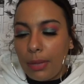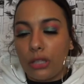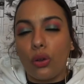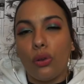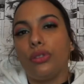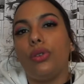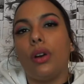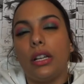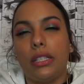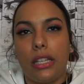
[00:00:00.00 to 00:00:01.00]
that's also
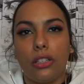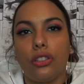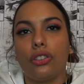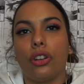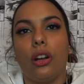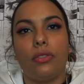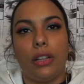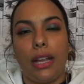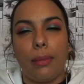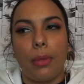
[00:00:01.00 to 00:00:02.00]
a signature of
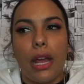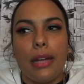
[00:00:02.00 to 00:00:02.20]
Clamp,